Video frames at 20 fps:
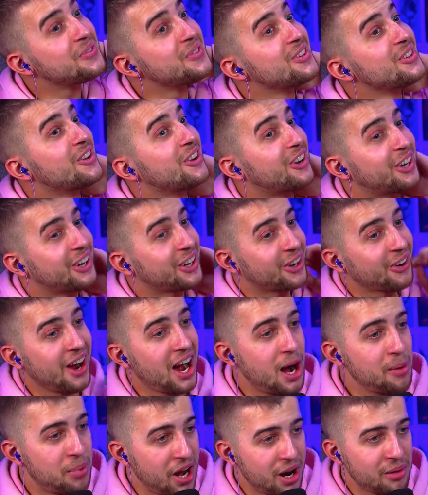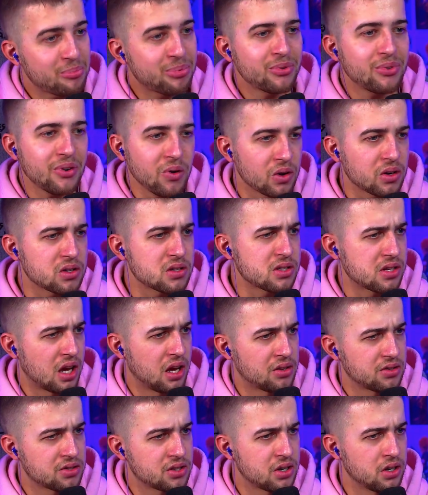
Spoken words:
You're gonna go help out Brook? Sounds